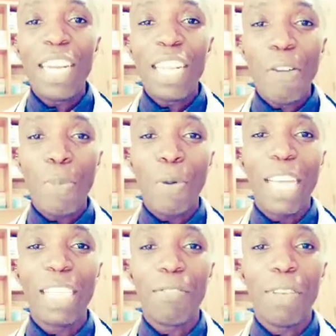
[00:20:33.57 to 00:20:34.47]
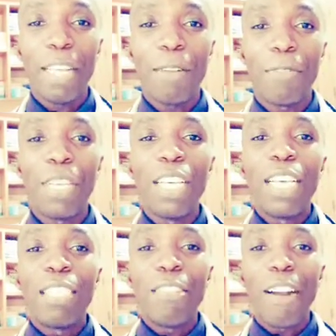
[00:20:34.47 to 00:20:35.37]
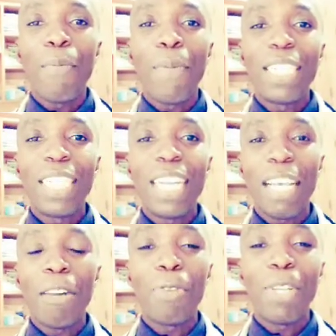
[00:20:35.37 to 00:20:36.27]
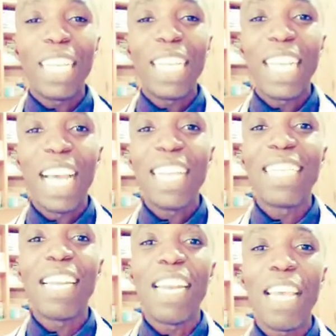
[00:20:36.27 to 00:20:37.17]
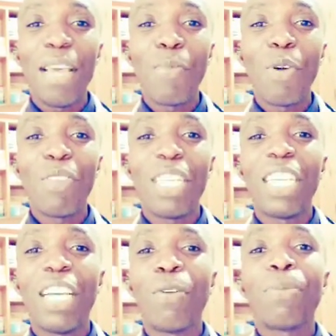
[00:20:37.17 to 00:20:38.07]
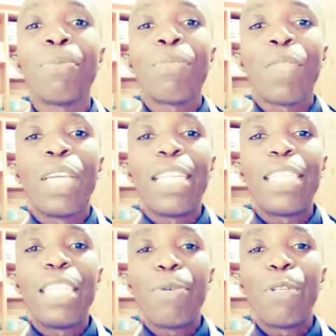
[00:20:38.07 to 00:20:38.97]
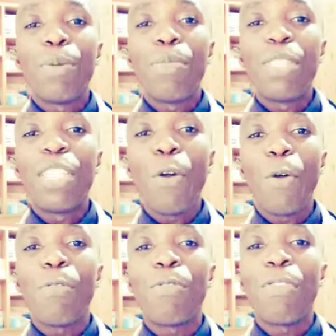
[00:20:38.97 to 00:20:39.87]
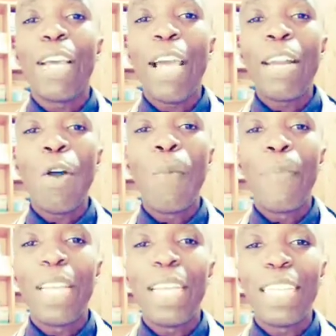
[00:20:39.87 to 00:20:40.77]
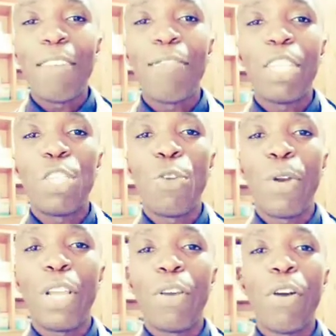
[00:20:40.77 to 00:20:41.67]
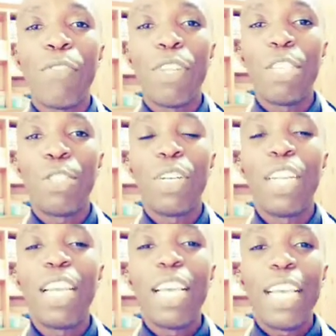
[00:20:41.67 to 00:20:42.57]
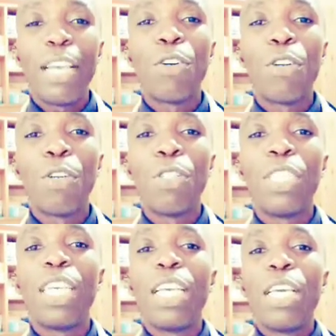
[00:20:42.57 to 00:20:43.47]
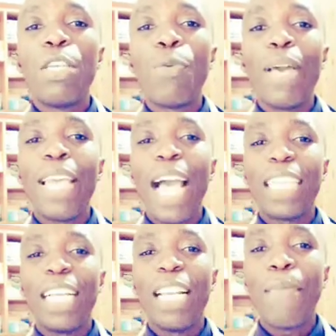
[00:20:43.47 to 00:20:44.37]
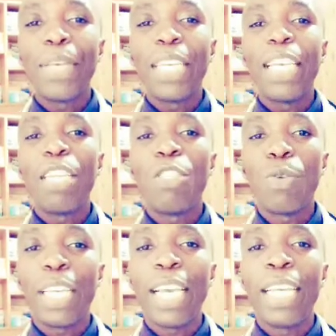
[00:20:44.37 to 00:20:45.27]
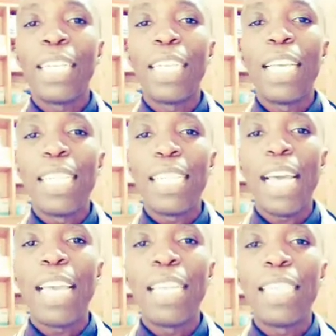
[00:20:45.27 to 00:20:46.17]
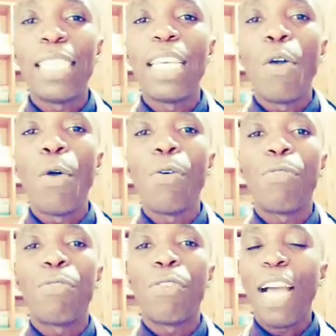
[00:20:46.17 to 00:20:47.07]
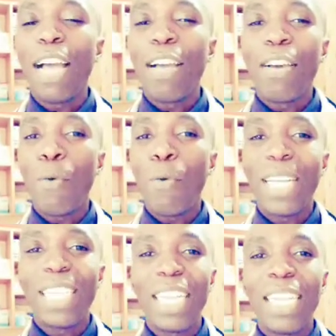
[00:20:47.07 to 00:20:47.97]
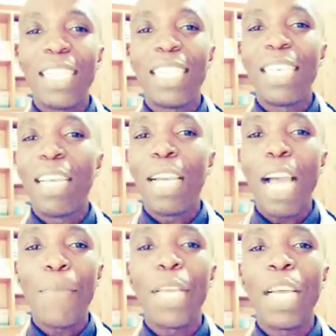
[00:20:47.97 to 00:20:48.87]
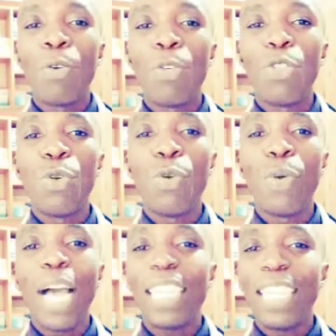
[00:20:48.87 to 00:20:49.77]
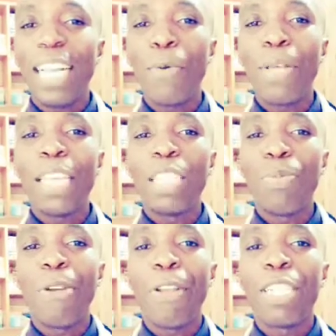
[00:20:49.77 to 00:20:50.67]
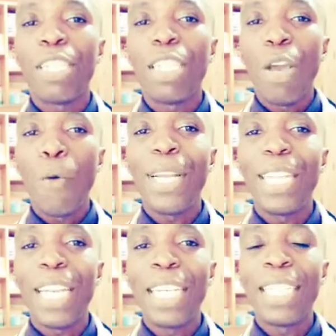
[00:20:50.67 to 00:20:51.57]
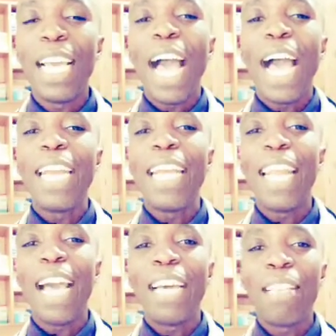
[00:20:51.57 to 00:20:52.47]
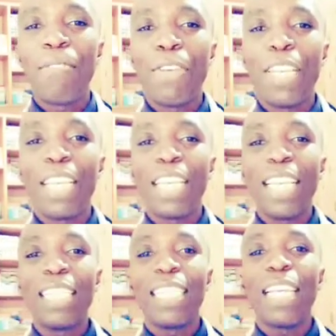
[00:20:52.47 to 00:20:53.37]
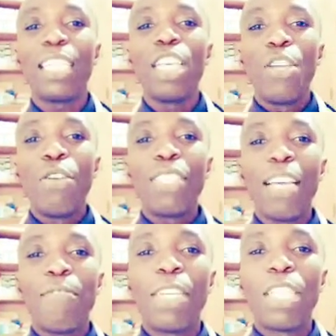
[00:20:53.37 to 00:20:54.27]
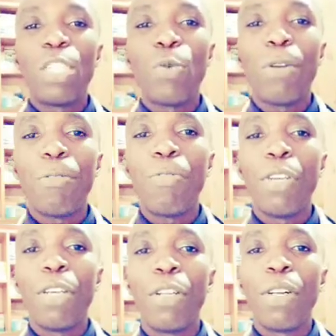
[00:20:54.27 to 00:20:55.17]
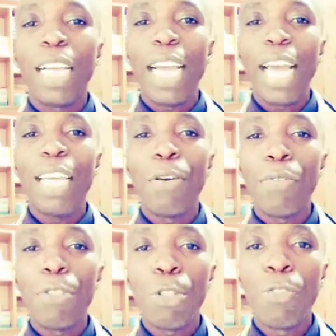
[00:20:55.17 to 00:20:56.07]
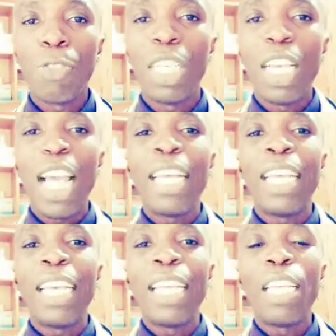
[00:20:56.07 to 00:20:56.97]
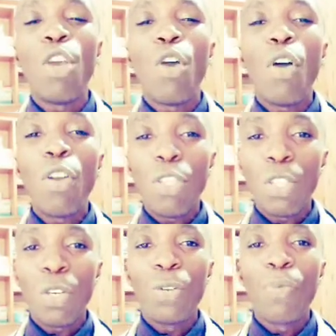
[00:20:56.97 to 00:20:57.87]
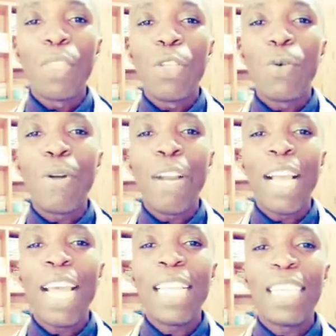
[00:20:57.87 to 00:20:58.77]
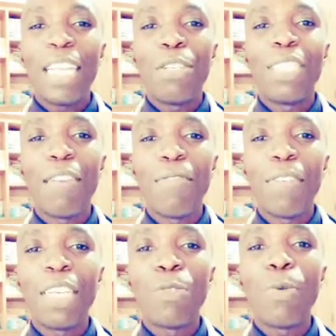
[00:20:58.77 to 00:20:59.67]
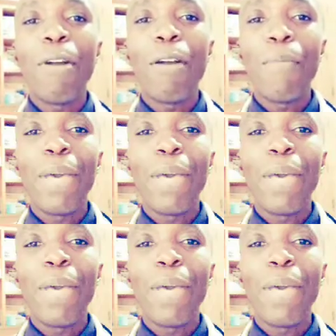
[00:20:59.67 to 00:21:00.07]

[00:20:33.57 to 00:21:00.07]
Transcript: and reproductive health. Gerard Massa, the Health Educator, is the name of the channel. The symptoms of an open cervix during ovulation include you may actually begin to get signs of wetness coming out. You actually will experience wetness, and then the other thing is that your cervix will feel kind of soft, and then also you realize that your cervix will